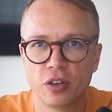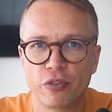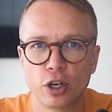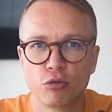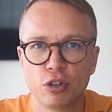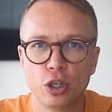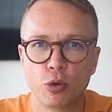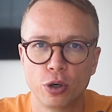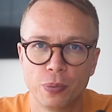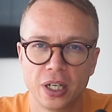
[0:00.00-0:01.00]
convert
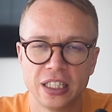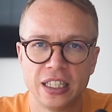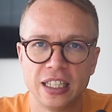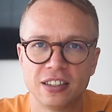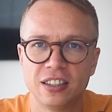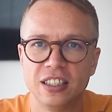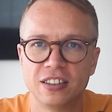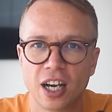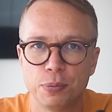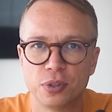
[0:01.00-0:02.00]
real-world money into these
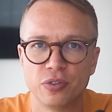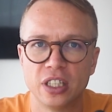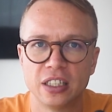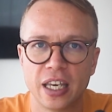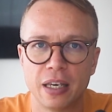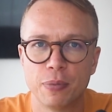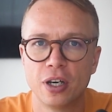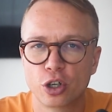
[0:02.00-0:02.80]
types of in-game